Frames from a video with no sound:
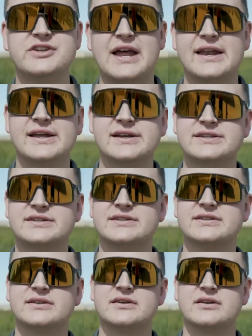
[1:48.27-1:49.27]

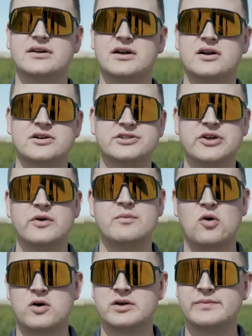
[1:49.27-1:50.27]
genetics are so
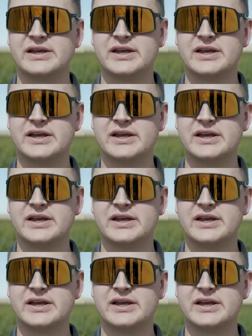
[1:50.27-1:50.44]
important